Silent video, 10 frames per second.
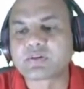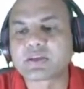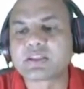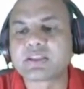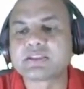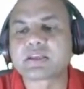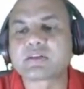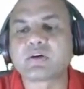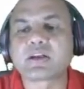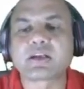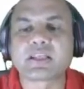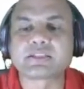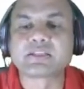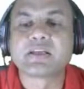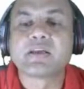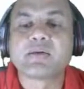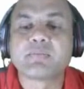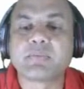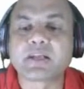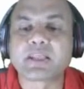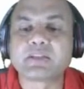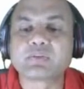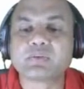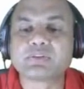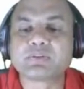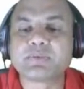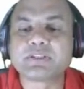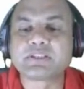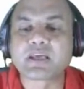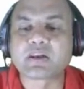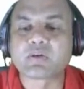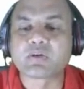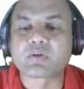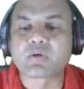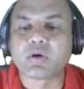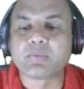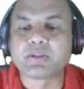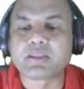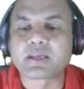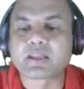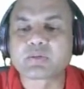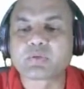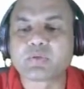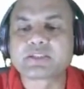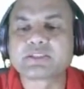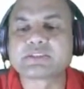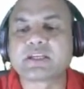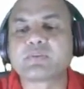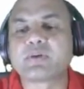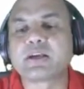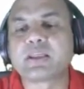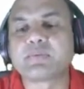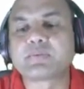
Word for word: Okay, these are not attached. But inclusive means they are common. They can coexist at one time.